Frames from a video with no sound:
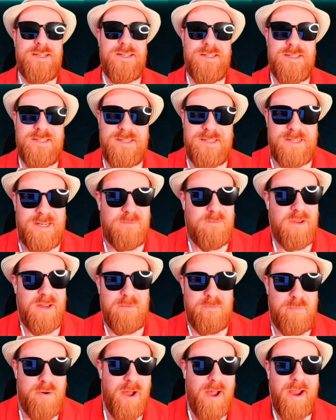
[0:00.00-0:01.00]

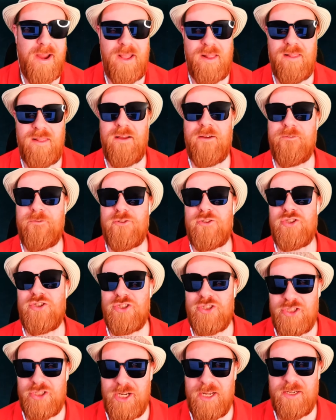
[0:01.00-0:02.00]
steaming pile of
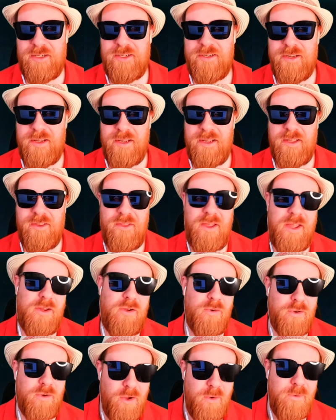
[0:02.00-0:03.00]
shit that
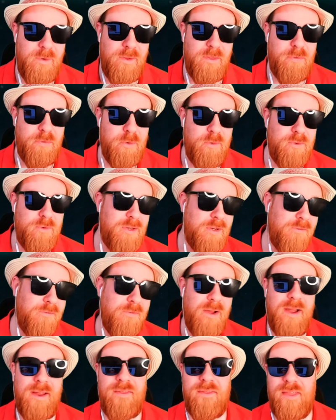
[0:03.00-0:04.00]
you're going through to
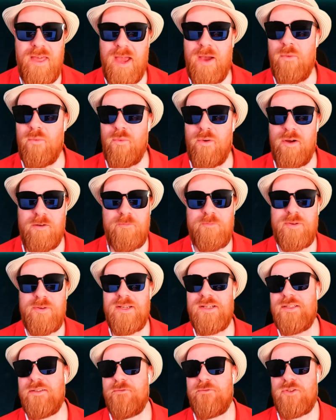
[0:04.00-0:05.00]
find that one
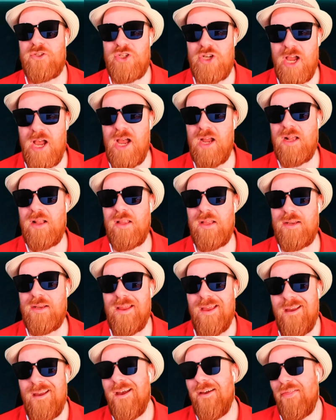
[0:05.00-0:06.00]
piece of
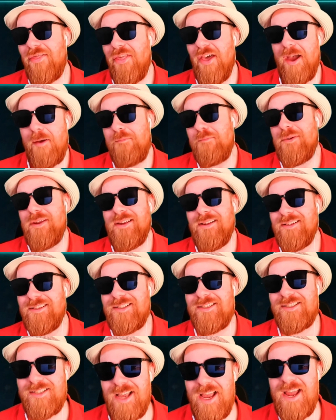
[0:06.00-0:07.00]
chocolate. That
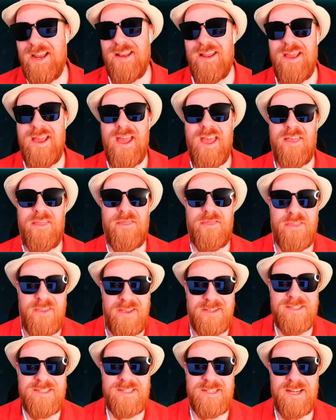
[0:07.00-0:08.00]
being said,
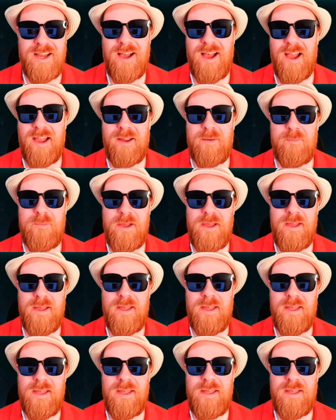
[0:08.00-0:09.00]
this time,
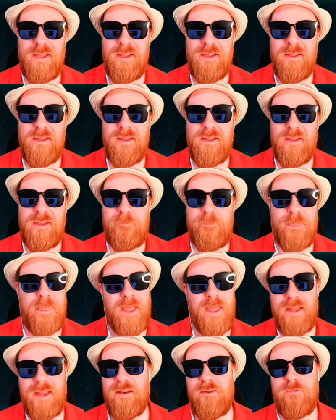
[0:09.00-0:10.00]

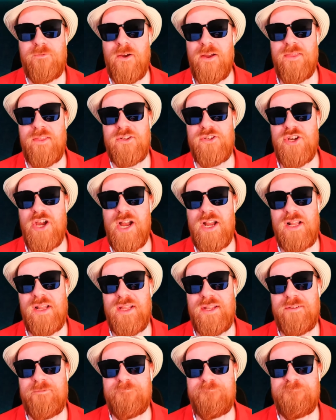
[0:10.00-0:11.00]
I didn't find the
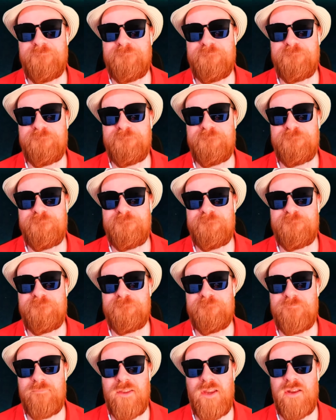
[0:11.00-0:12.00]
chocolate.
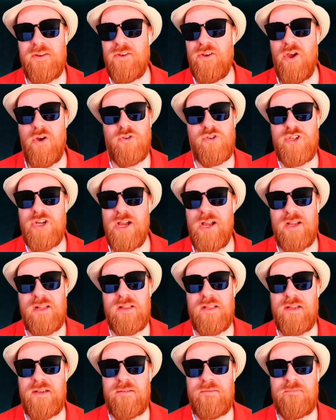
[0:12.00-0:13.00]
No
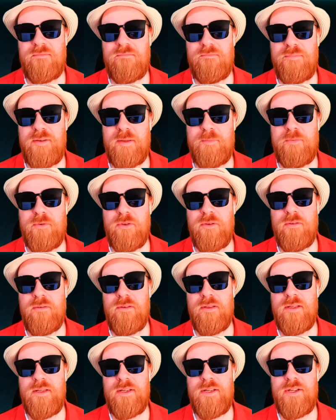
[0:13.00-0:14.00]
chocolate, people.
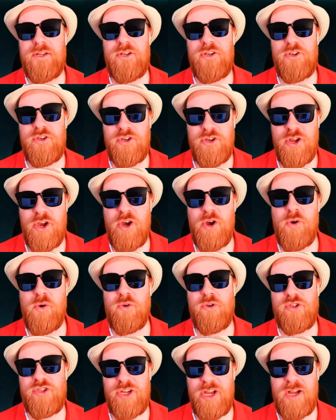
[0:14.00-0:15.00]

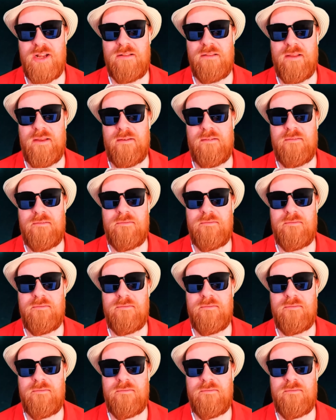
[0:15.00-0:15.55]
No chocolate.